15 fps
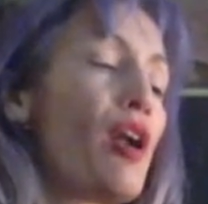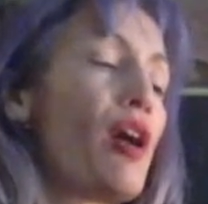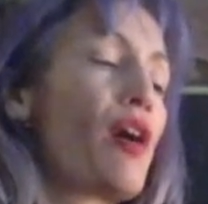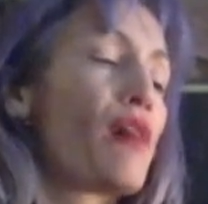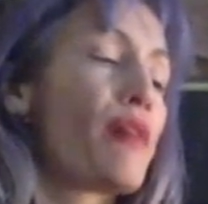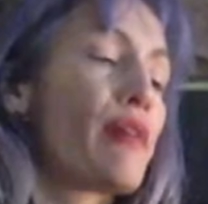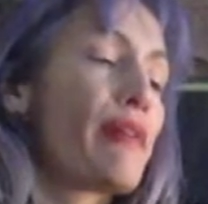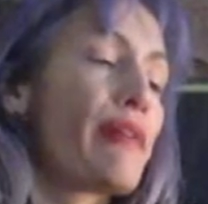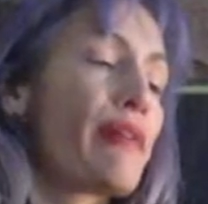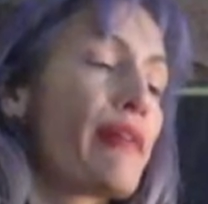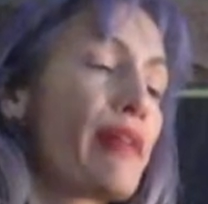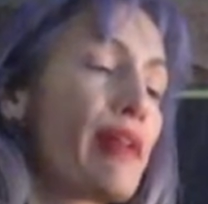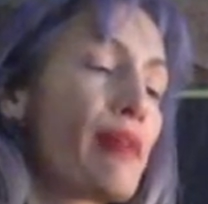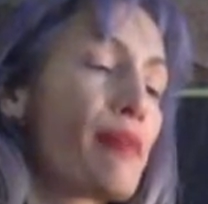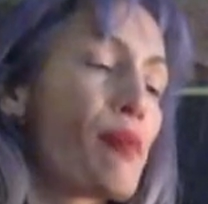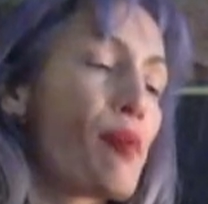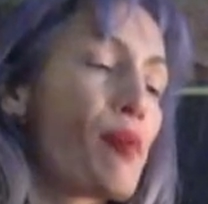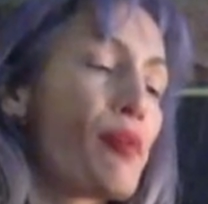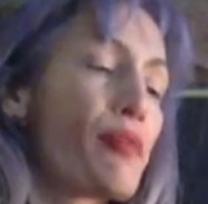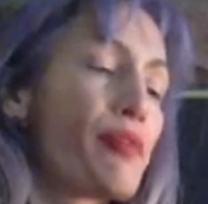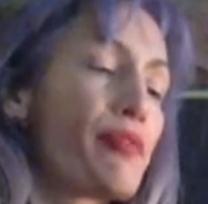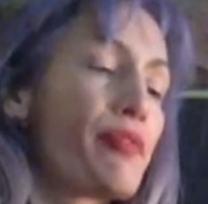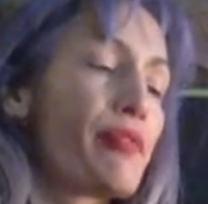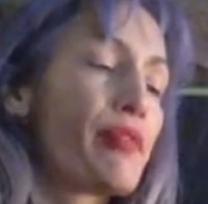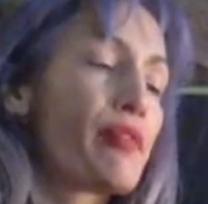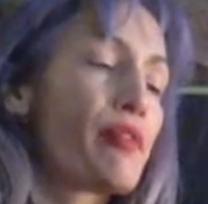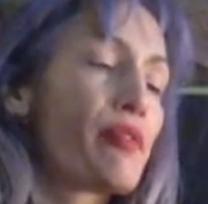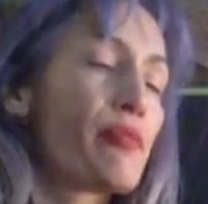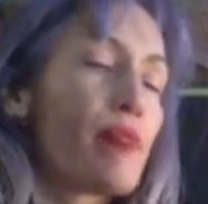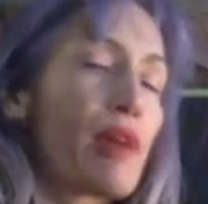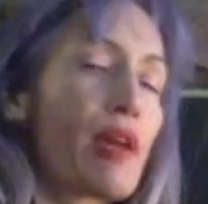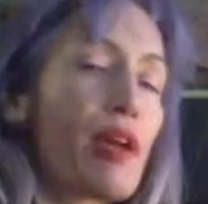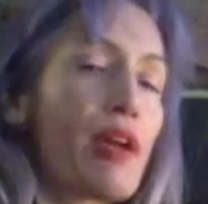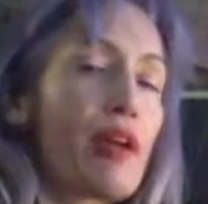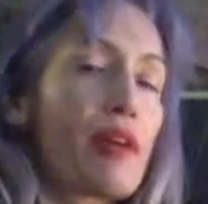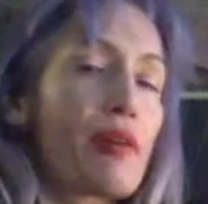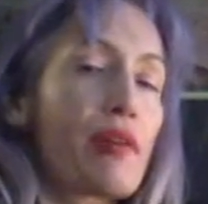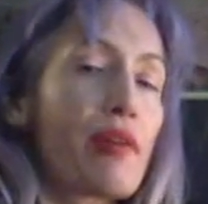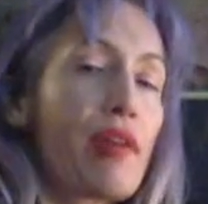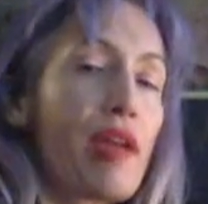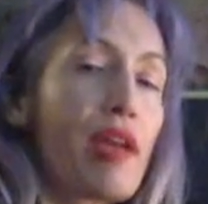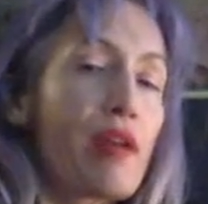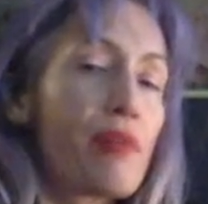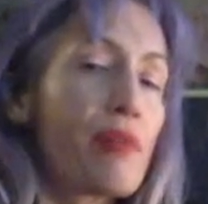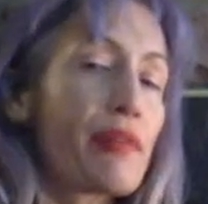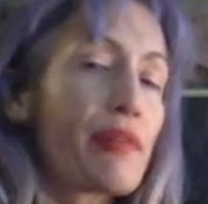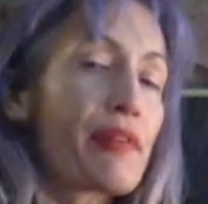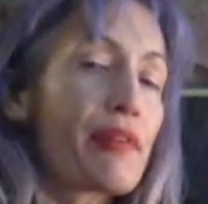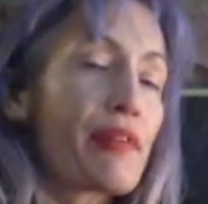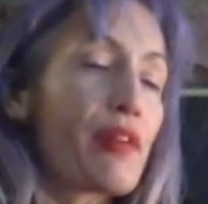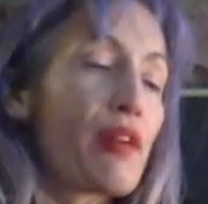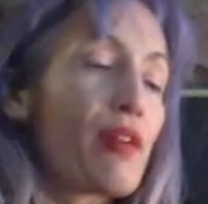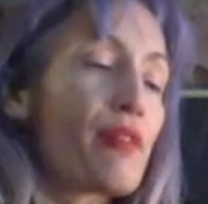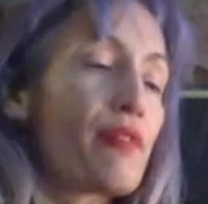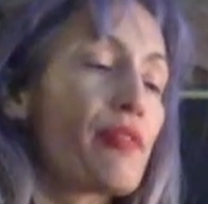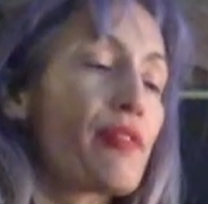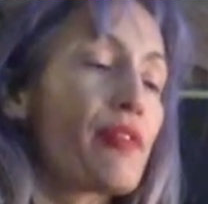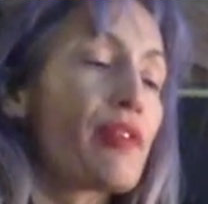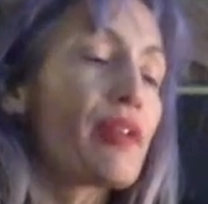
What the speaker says: a recently divorced 50-year-old man who had handpicked us all very